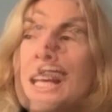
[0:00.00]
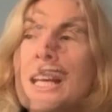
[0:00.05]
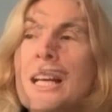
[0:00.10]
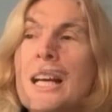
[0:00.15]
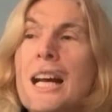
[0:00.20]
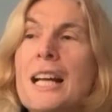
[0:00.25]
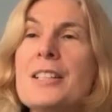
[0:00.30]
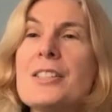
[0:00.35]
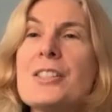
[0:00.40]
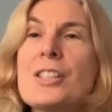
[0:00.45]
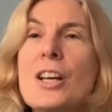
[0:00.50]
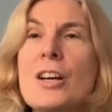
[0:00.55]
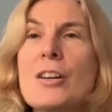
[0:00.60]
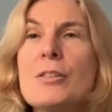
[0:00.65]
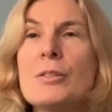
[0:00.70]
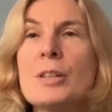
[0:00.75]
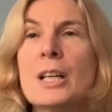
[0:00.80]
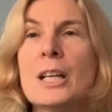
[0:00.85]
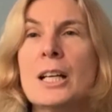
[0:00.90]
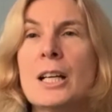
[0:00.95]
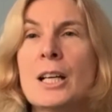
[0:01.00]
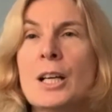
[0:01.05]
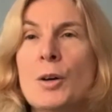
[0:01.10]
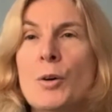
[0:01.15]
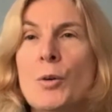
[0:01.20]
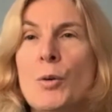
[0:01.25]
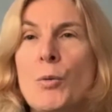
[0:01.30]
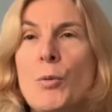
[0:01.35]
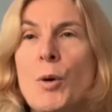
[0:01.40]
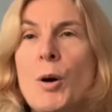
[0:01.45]
and so
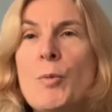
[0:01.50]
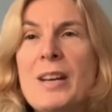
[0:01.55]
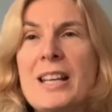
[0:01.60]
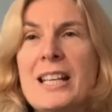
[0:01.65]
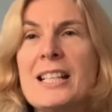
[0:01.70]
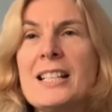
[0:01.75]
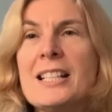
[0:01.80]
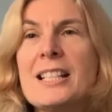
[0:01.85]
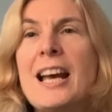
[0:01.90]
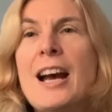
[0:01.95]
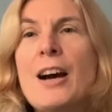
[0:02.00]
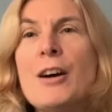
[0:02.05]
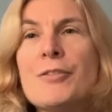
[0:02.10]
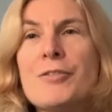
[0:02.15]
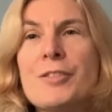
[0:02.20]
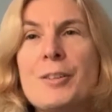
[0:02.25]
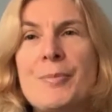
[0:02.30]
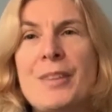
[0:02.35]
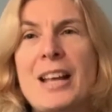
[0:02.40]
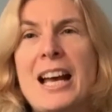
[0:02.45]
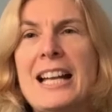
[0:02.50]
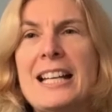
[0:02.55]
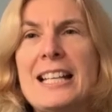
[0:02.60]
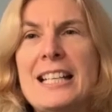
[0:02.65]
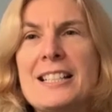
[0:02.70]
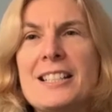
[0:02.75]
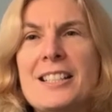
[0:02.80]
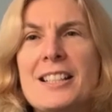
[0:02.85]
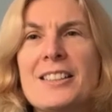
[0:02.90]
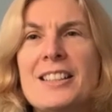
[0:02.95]
what we can tell from that
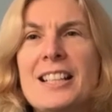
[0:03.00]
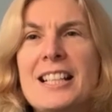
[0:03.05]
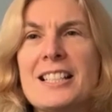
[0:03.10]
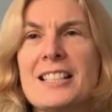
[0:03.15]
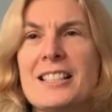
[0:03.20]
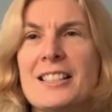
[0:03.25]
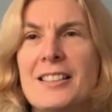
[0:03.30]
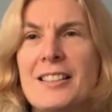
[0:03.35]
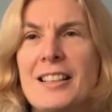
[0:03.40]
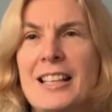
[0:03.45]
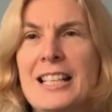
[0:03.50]
is that these